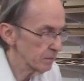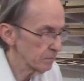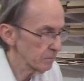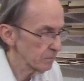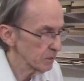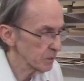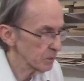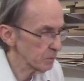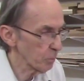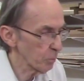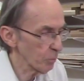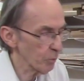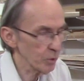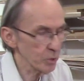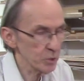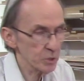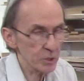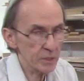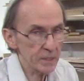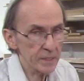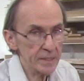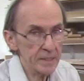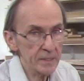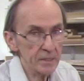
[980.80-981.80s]
supports
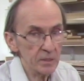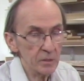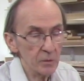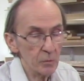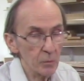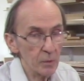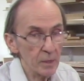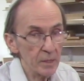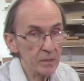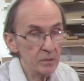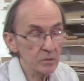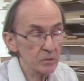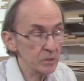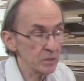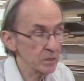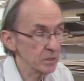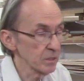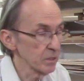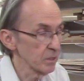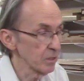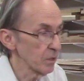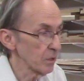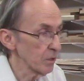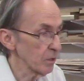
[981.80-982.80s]
on the end of the rails
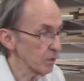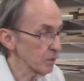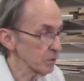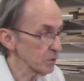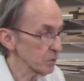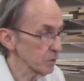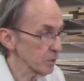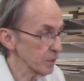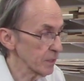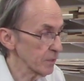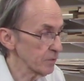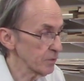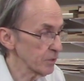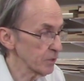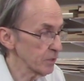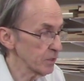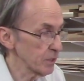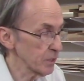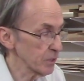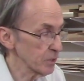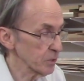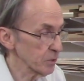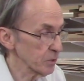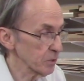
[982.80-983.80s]
also gives you
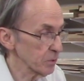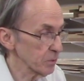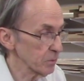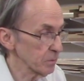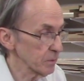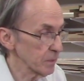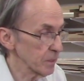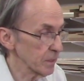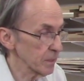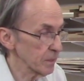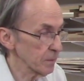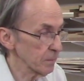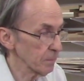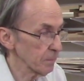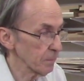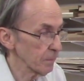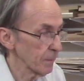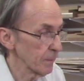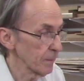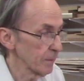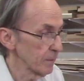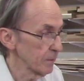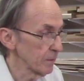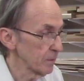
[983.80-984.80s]
additional
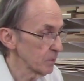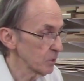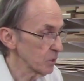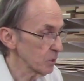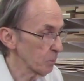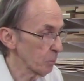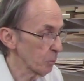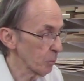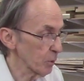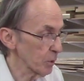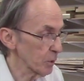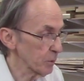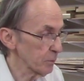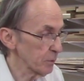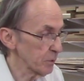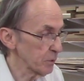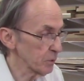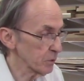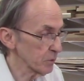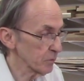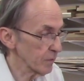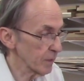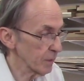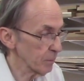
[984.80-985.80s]
support to
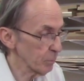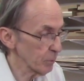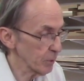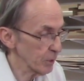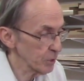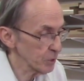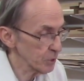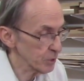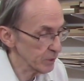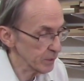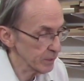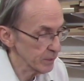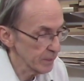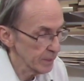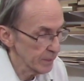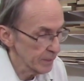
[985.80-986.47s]
reduce vibration.